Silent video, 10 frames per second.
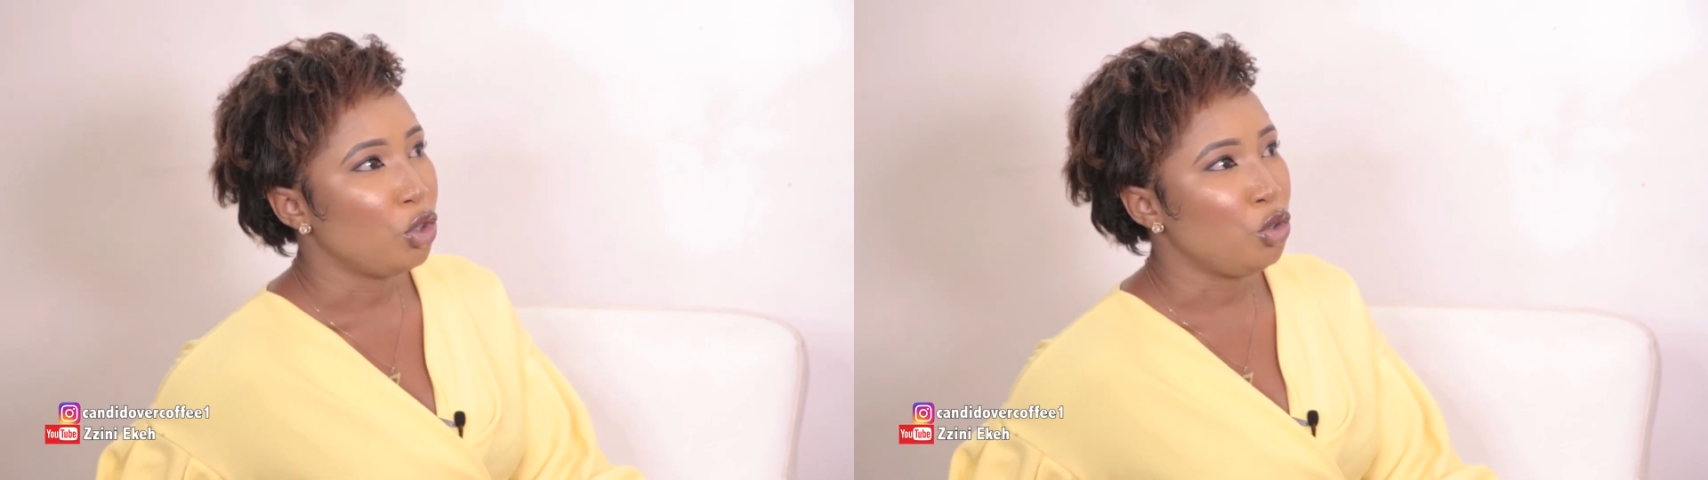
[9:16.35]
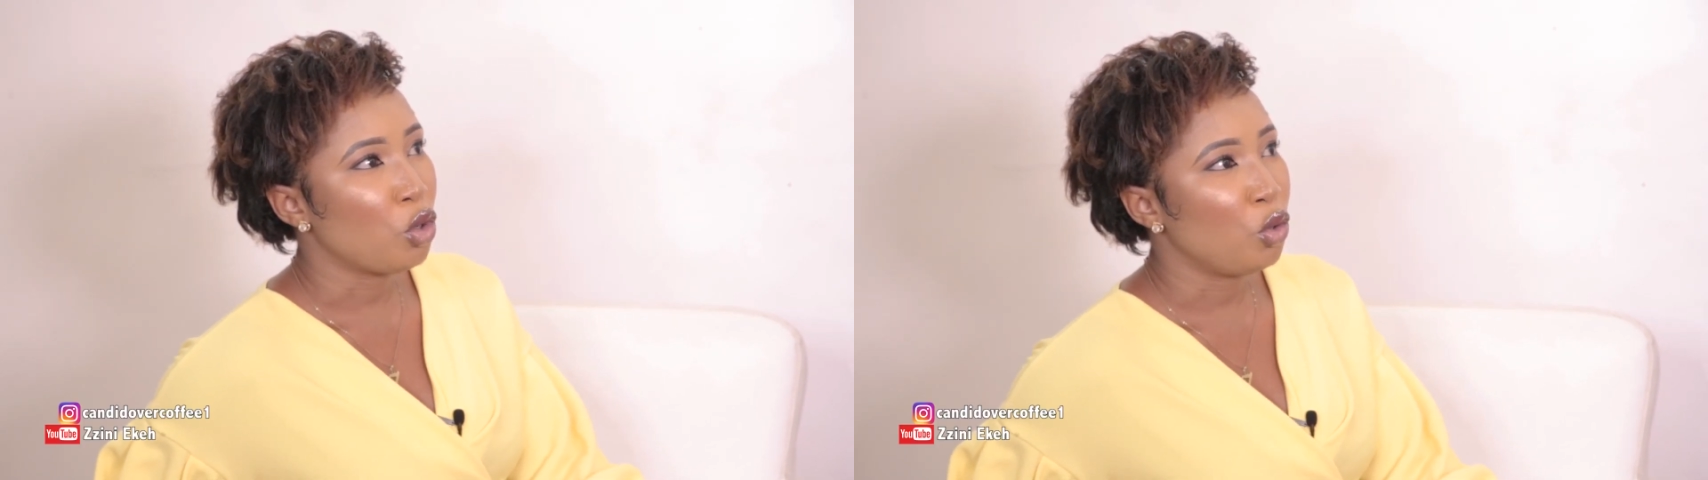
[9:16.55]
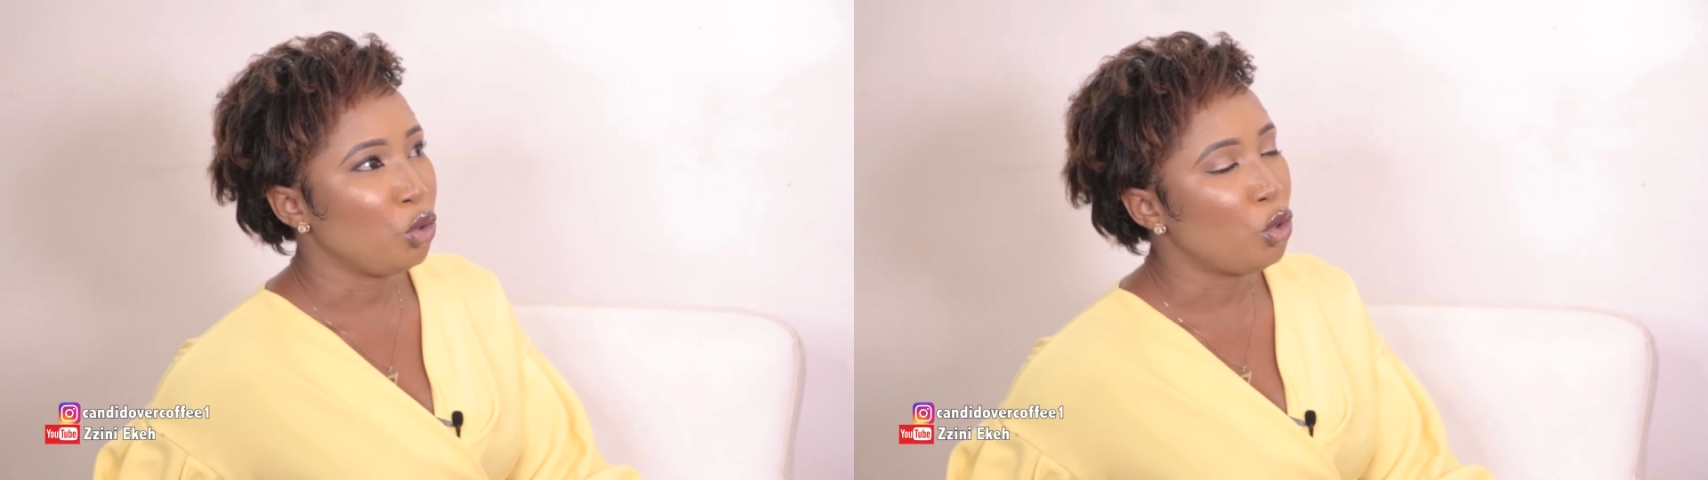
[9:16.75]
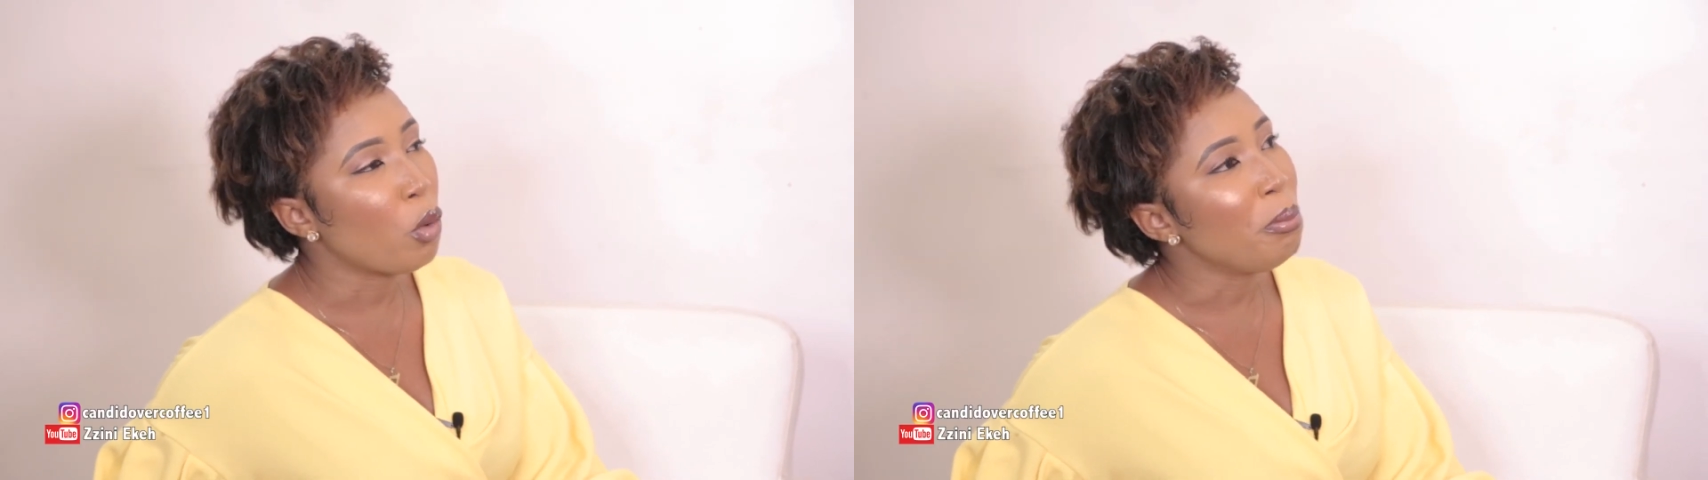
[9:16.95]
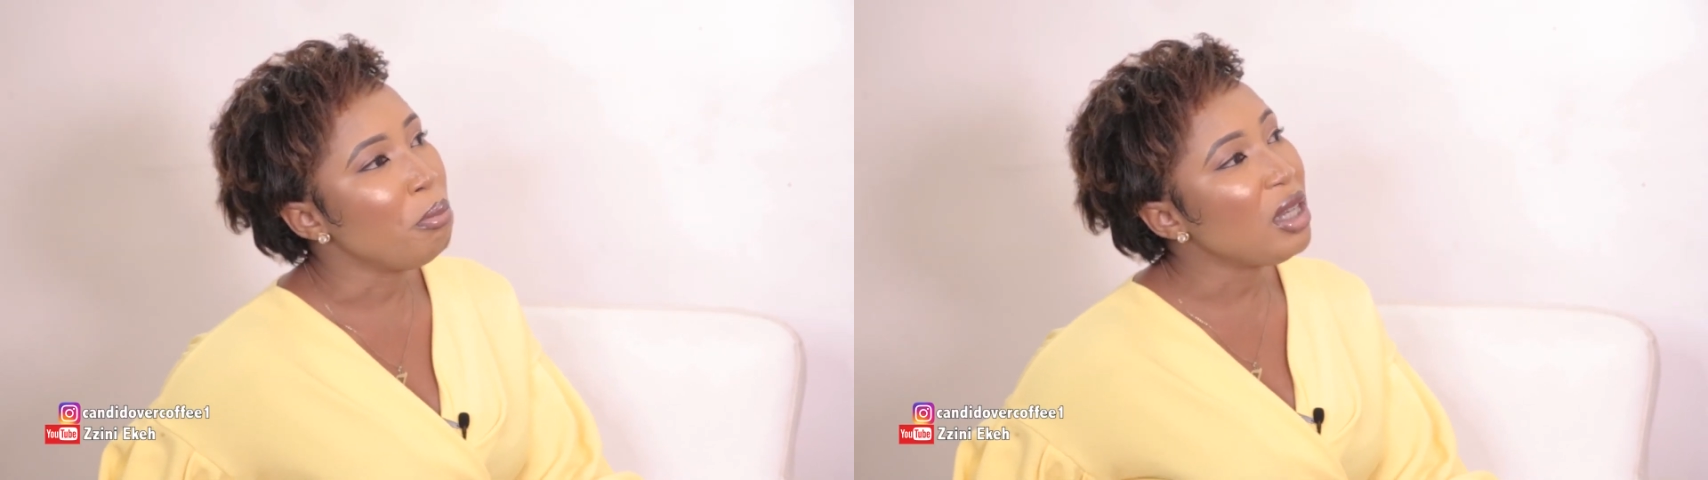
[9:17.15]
you don't